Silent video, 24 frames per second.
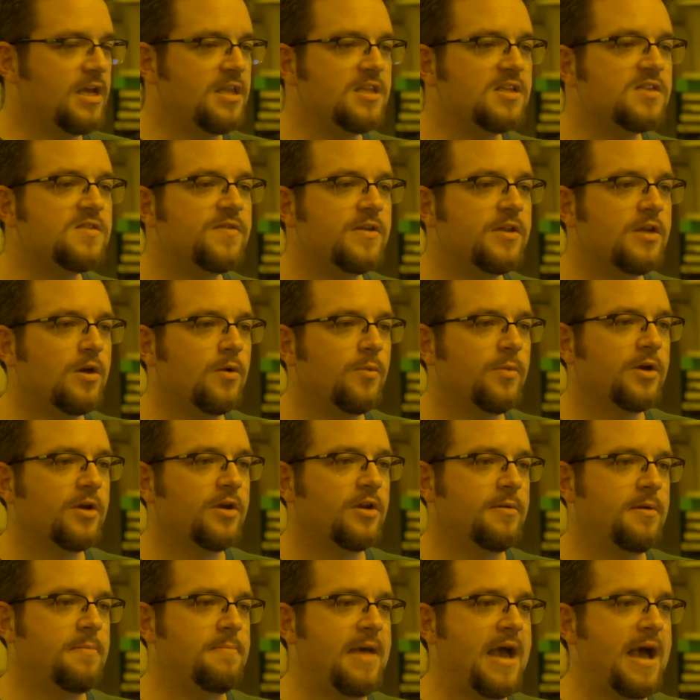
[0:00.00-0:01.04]
In this video, we are
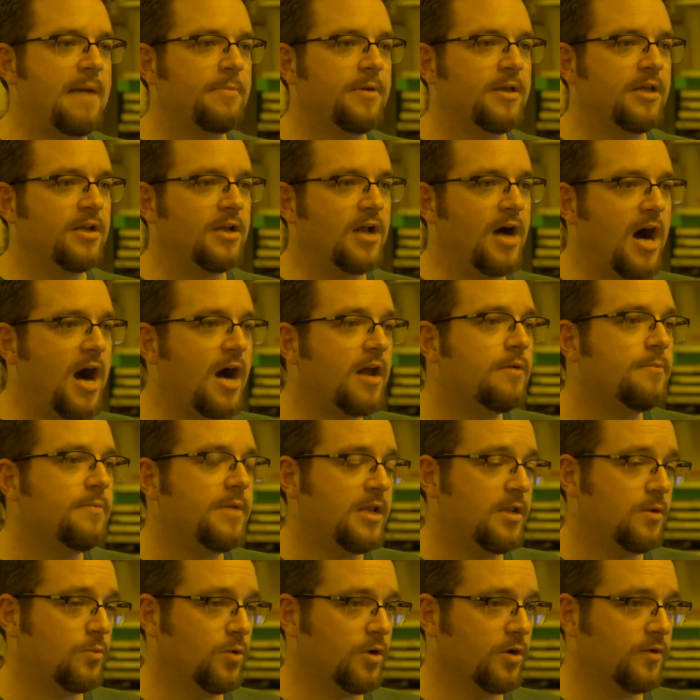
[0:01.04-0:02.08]
going to be mapping an
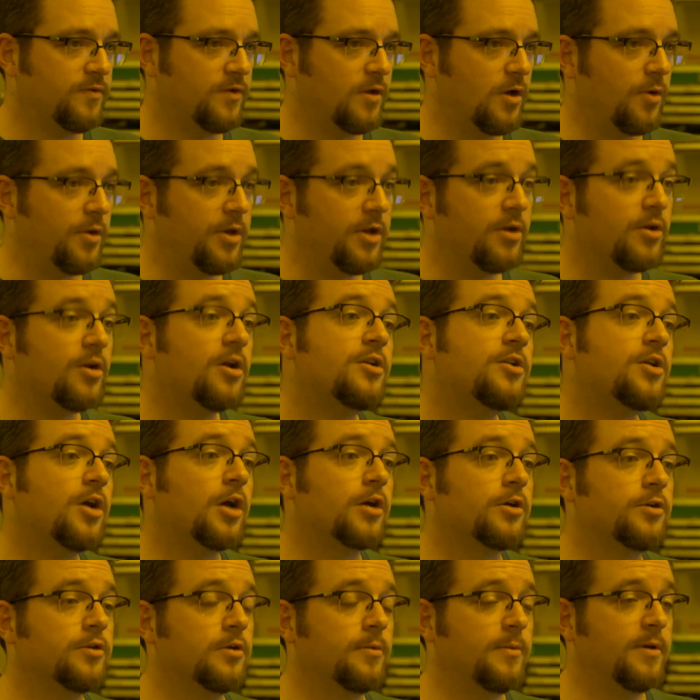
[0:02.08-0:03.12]
automated workflow here in our
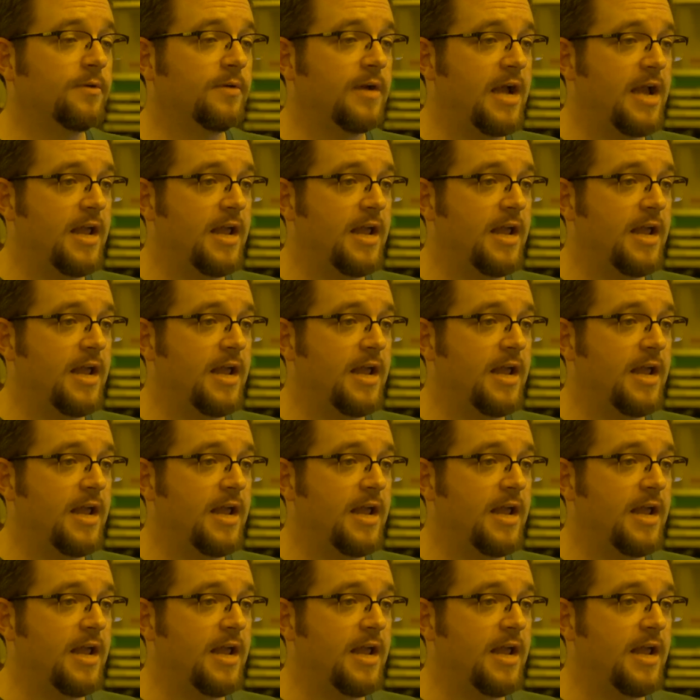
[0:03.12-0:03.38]
darkroom at